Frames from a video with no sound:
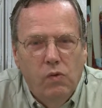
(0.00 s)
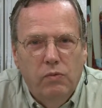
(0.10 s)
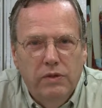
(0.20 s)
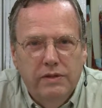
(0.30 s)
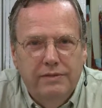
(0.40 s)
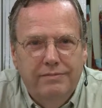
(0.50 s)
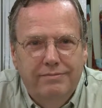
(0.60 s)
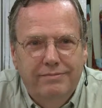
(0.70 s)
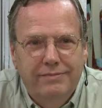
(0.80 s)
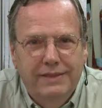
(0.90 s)
we're
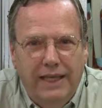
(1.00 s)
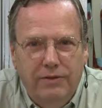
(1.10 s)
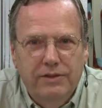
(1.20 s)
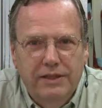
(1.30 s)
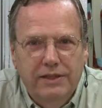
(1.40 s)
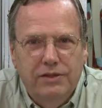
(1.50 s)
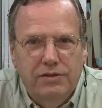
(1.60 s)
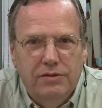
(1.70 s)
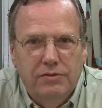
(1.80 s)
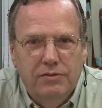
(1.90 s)
down to
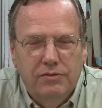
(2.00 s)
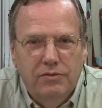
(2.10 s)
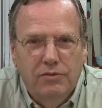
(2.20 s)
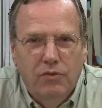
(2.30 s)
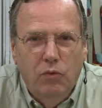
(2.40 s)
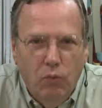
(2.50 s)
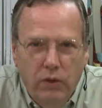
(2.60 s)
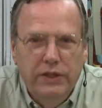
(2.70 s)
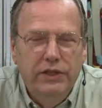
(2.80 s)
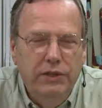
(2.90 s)
this
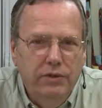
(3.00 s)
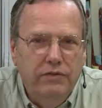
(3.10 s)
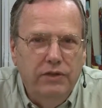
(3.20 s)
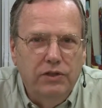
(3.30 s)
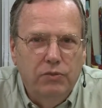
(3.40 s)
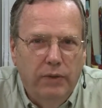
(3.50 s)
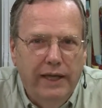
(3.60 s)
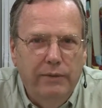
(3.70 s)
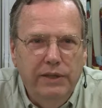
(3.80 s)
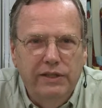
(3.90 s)
one universe. Why
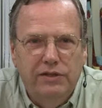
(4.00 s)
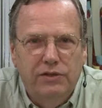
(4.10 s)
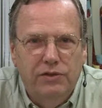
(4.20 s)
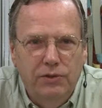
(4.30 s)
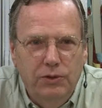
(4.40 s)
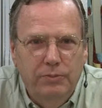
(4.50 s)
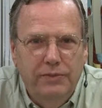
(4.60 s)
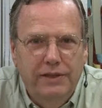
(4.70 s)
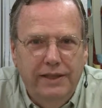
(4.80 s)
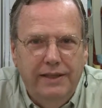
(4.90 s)
do we
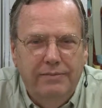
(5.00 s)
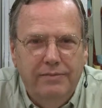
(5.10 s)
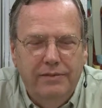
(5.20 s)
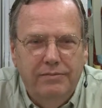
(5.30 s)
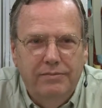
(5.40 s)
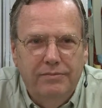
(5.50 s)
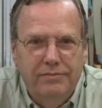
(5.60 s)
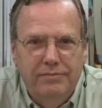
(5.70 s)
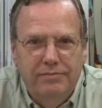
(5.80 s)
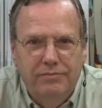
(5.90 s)
assume that
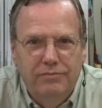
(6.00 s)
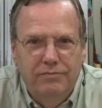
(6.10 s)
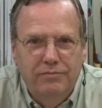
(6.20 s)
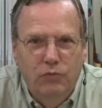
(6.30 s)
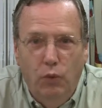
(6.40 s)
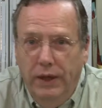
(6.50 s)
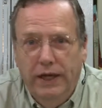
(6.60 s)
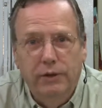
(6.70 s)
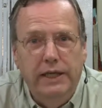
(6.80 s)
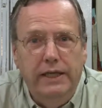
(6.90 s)

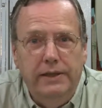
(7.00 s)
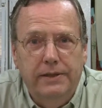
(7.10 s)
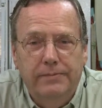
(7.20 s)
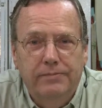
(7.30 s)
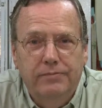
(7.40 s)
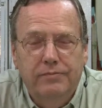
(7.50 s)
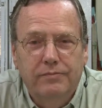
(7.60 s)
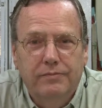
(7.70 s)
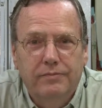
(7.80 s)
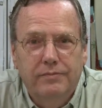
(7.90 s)
we're it?
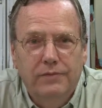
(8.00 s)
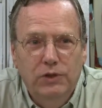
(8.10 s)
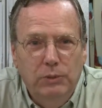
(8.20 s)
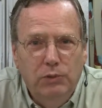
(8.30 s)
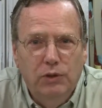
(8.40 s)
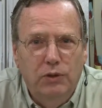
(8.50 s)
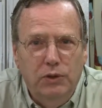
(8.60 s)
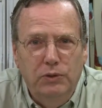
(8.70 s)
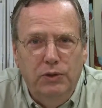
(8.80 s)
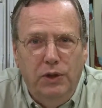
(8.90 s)
Numero
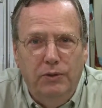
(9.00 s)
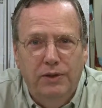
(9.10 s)
uno,